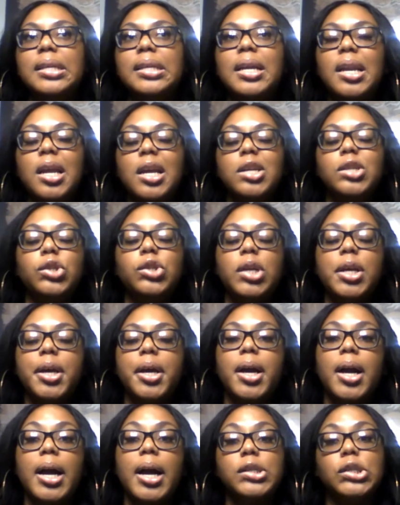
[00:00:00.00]
and each year
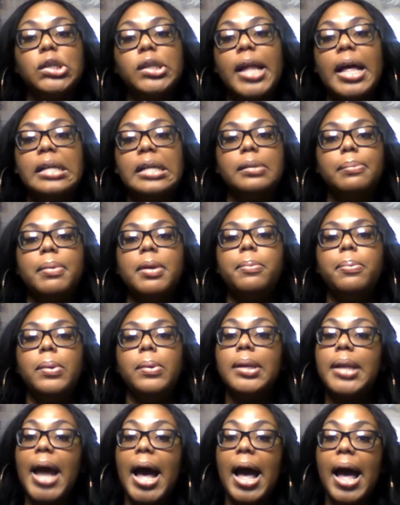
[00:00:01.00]
100,000
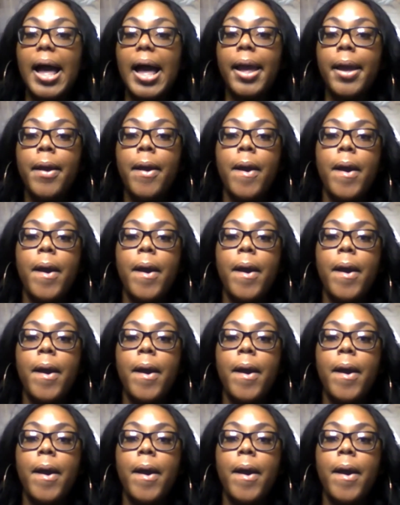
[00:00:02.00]
people die.